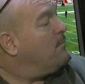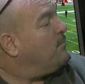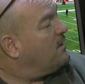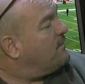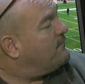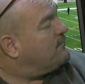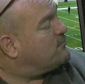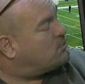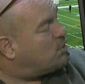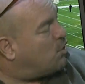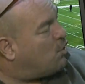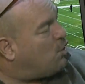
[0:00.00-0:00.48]
But
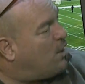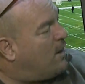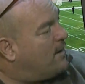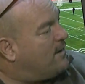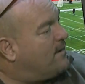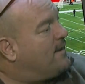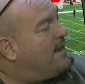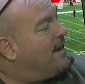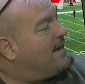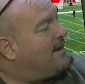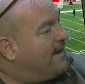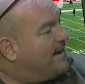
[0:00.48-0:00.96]
if it's hurt
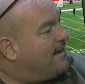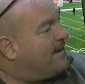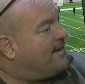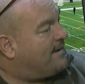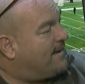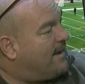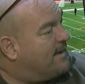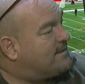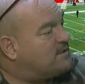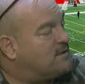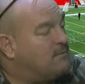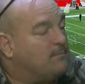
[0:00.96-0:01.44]
and that hit
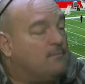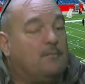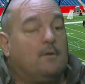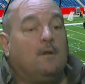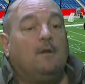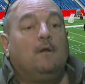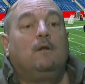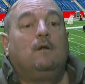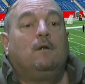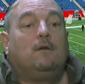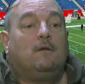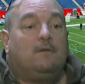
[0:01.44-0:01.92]
gets him,
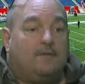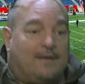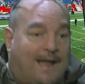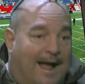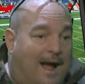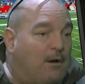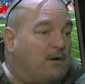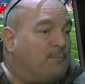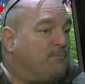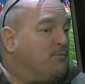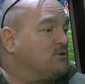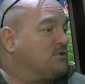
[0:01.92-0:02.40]

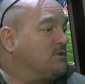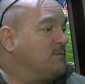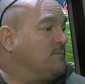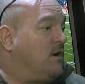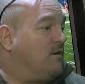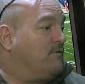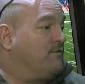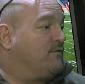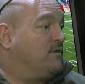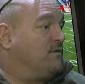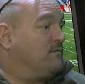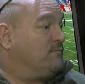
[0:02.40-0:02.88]
now it puts him
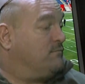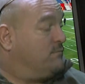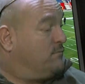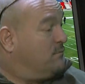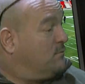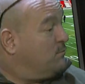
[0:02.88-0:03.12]
out for the.